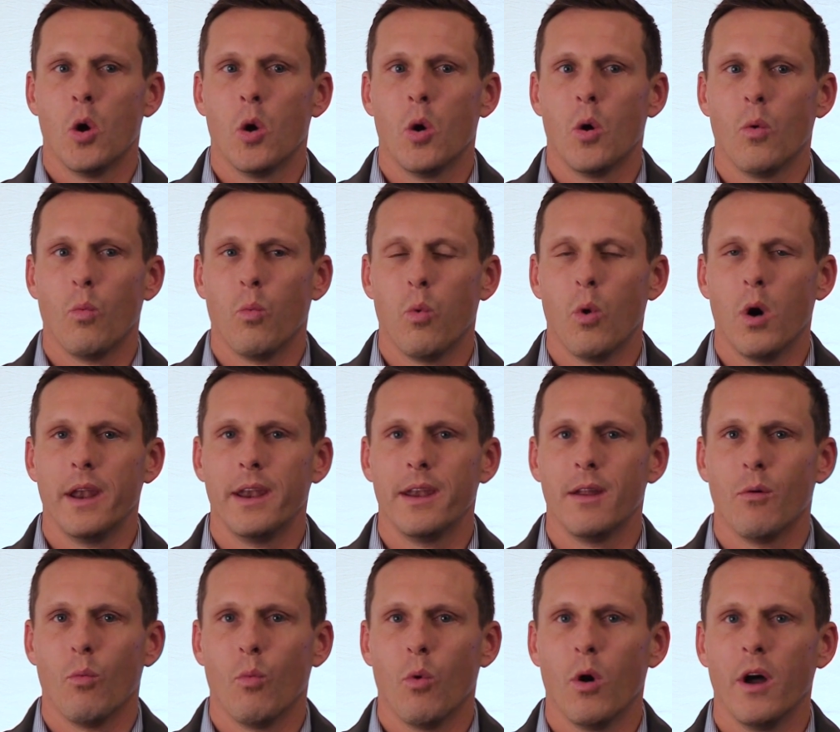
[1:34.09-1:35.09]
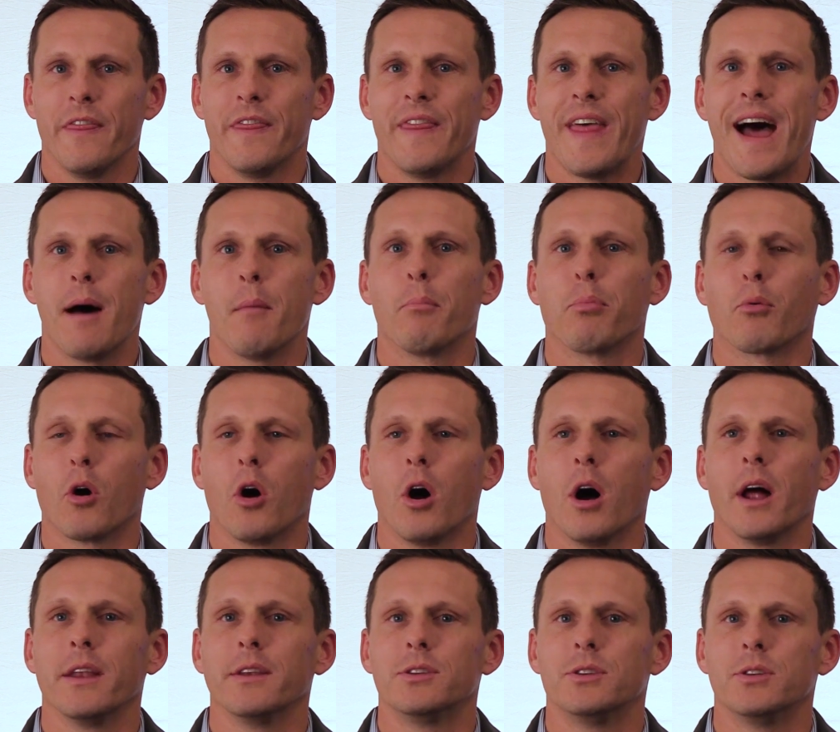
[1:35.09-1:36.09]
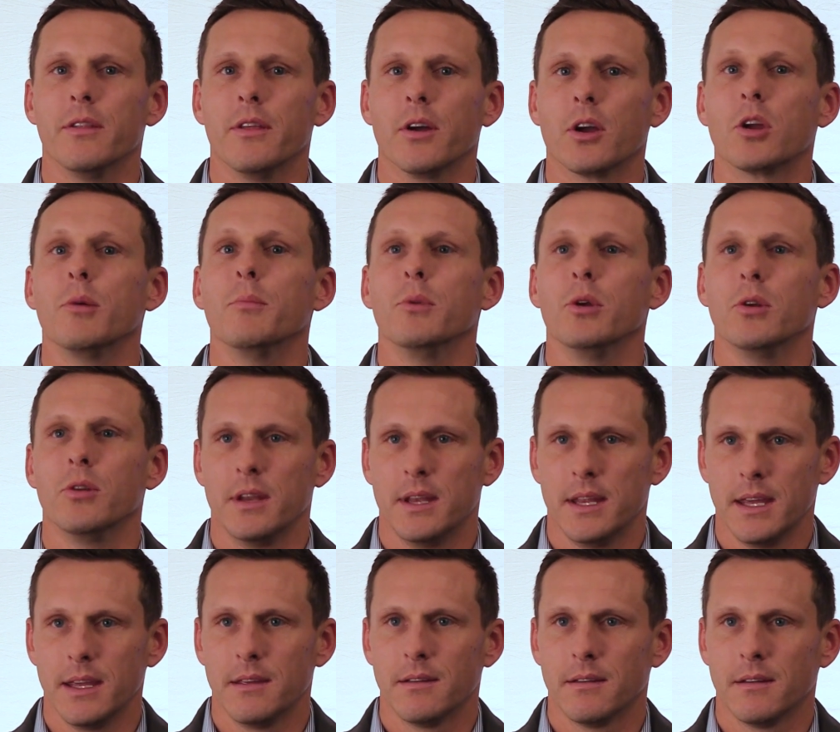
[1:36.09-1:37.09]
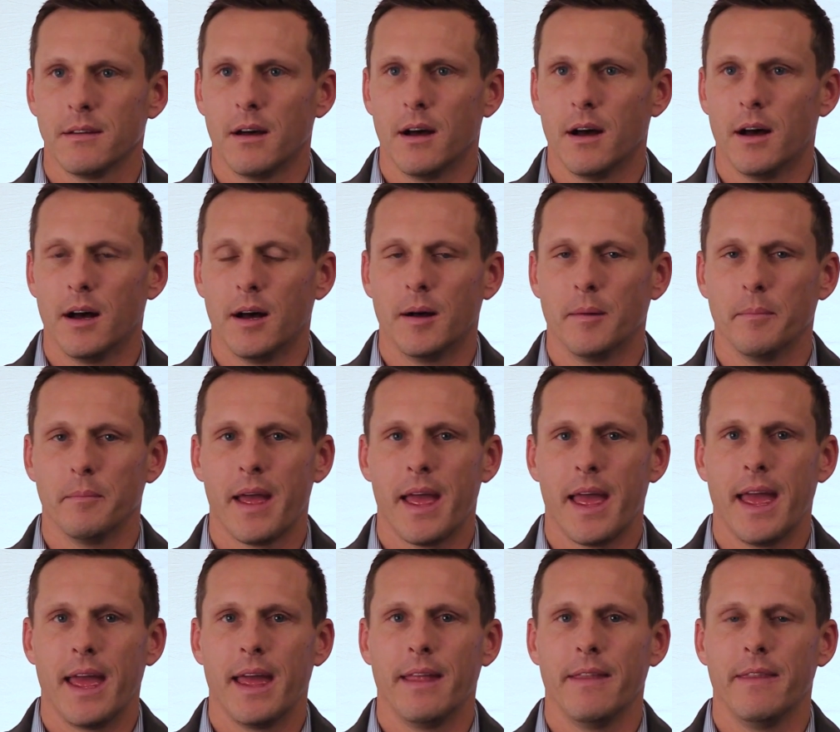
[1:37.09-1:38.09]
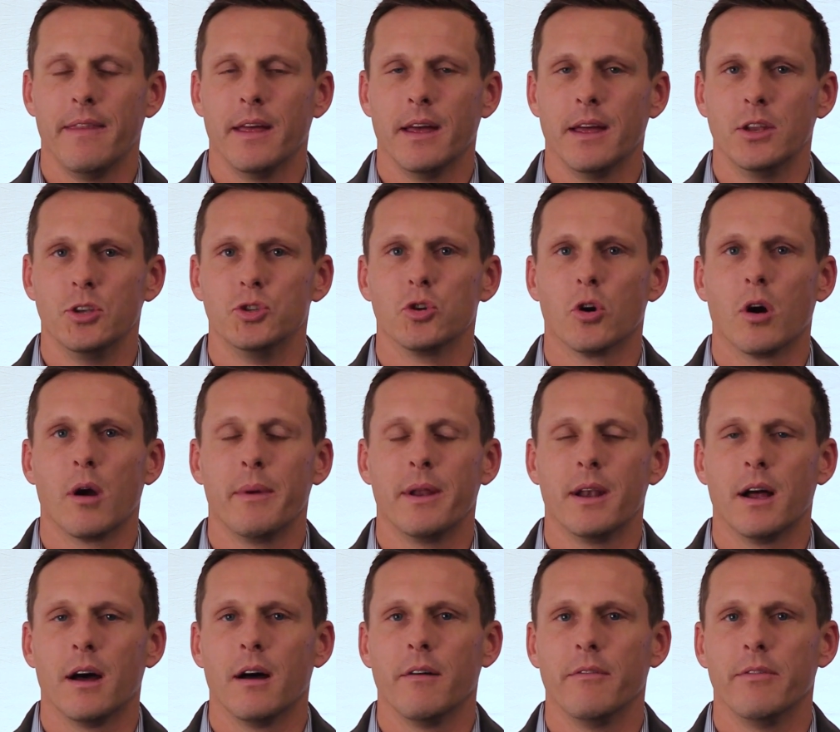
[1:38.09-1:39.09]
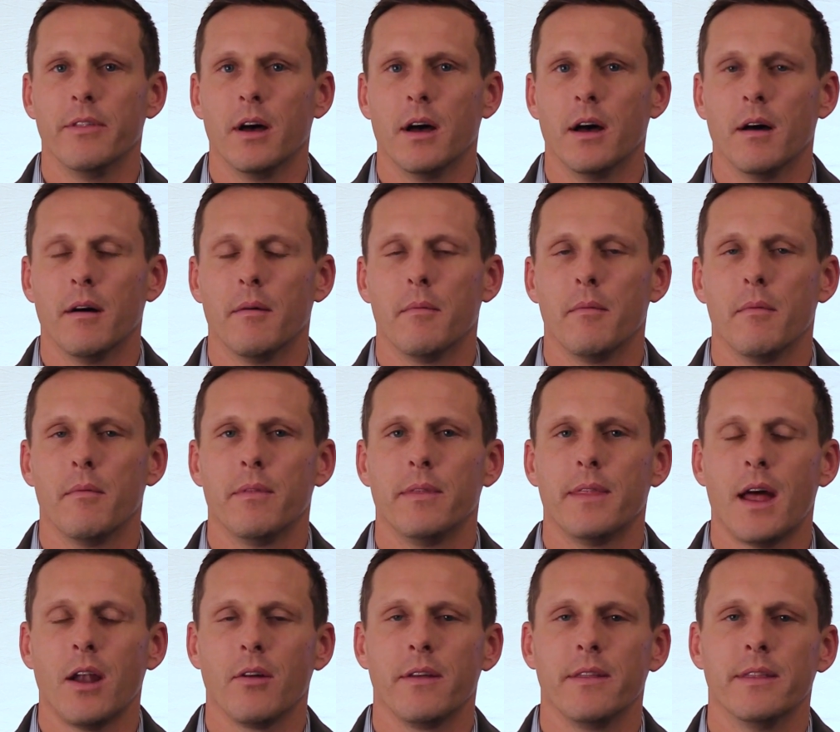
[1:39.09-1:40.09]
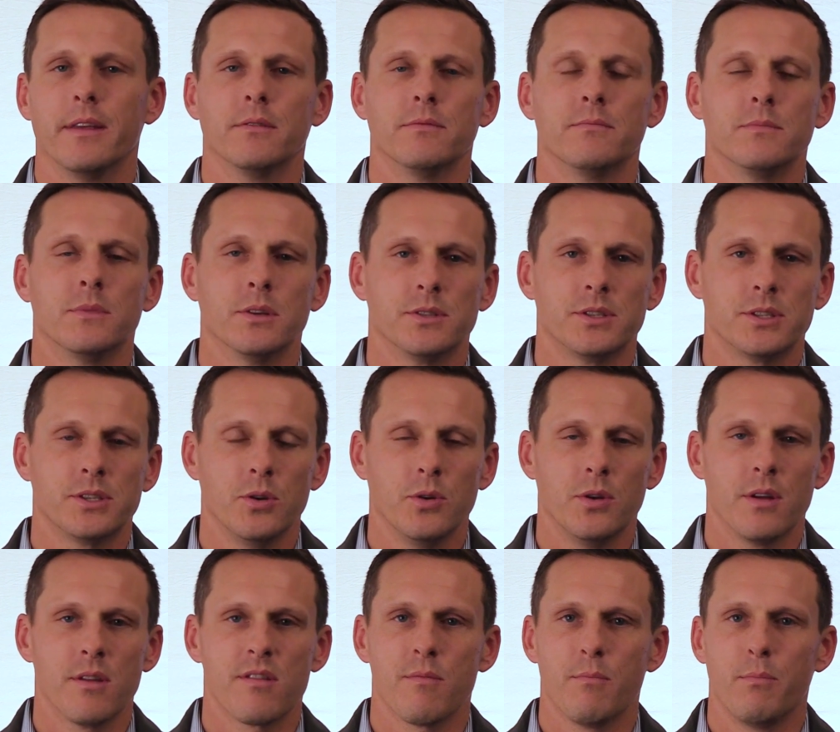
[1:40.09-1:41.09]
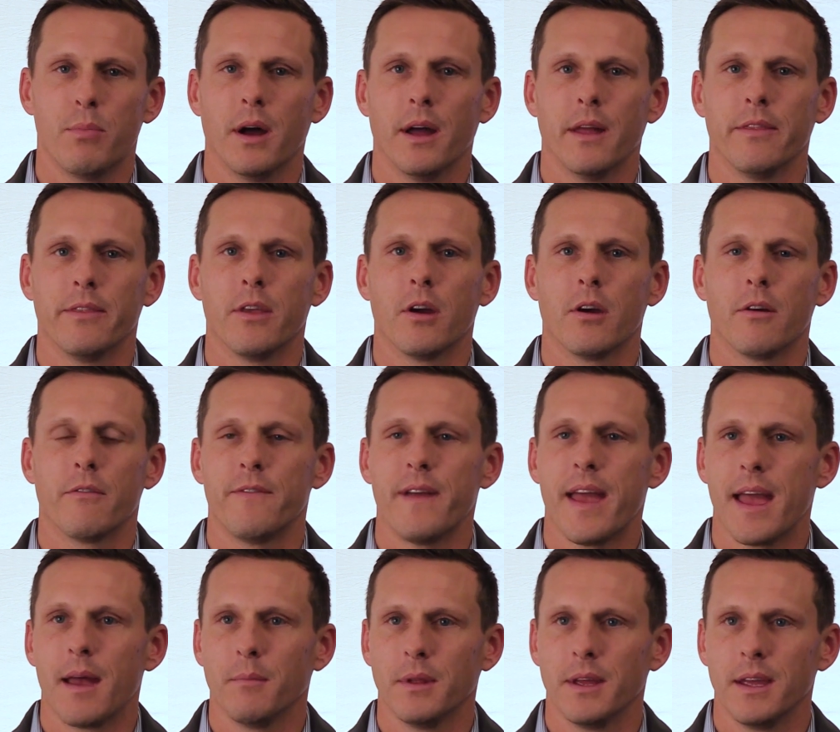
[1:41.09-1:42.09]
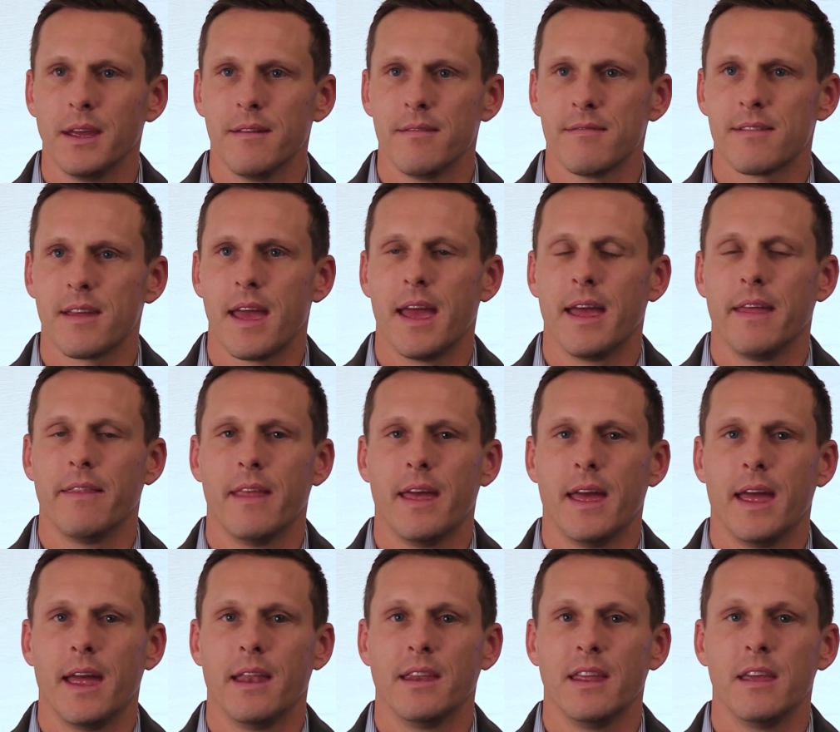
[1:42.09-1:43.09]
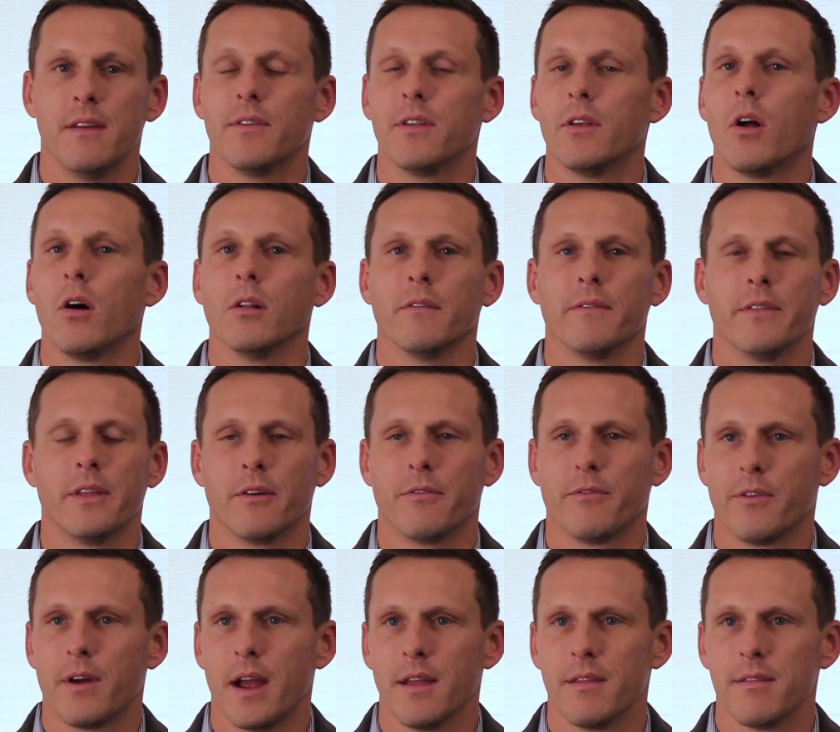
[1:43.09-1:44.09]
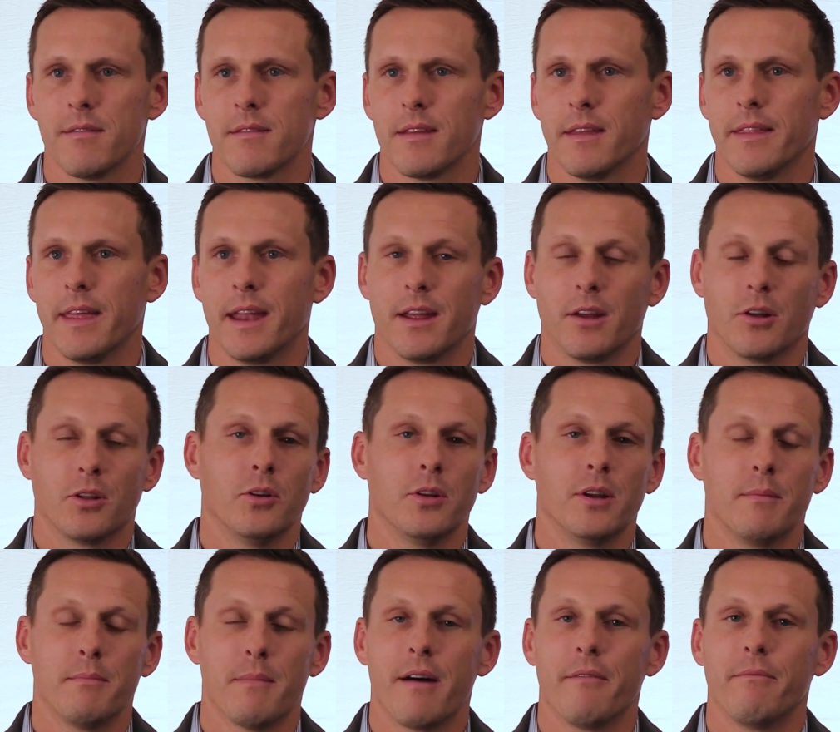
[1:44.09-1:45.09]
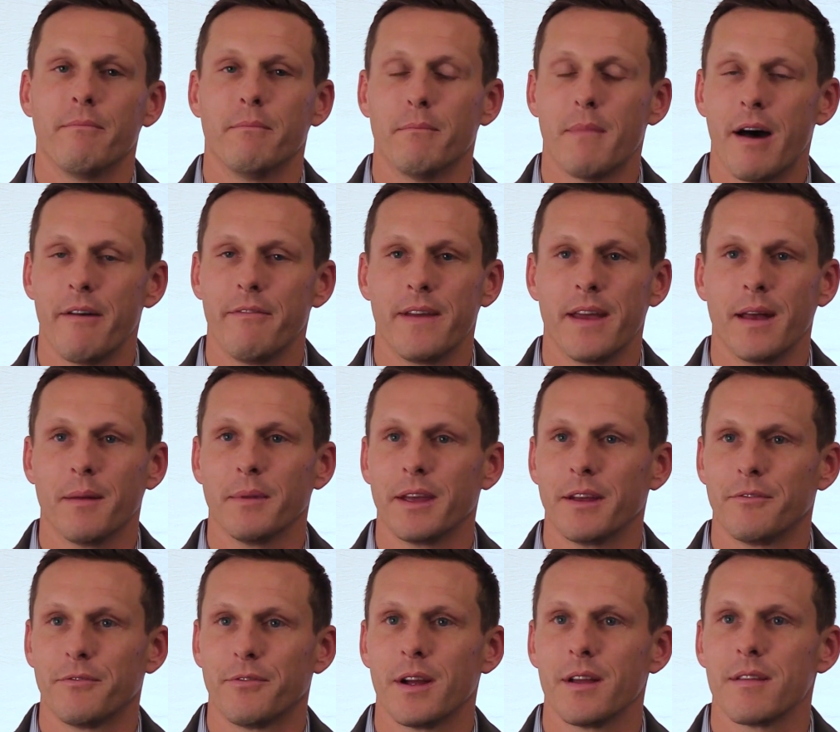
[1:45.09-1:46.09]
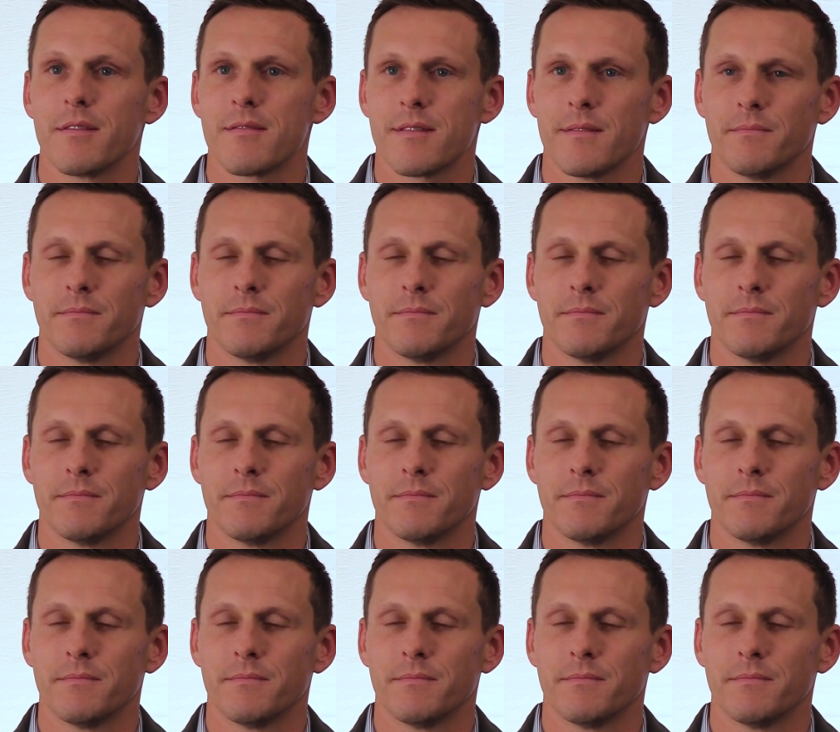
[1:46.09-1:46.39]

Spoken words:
what that brought to the community, and the enjoyment of not only the students but their families, and then even all of their friends, and then including my family and friends.